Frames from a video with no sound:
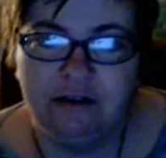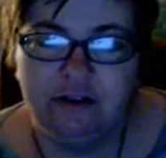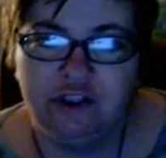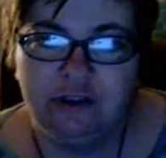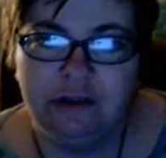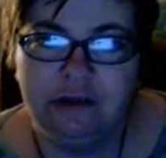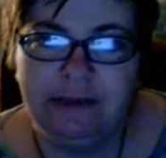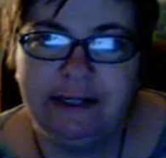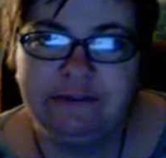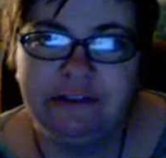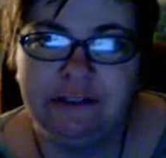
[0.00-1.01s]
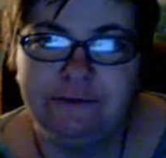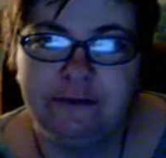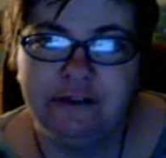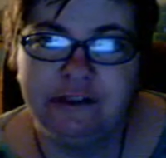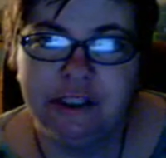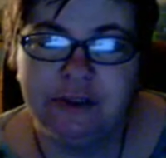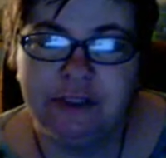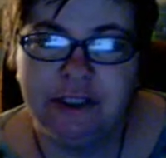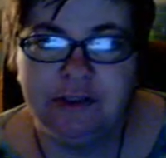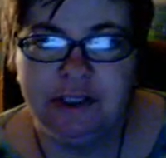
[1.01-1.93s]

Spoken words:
Sure, the MAV sufferers go to you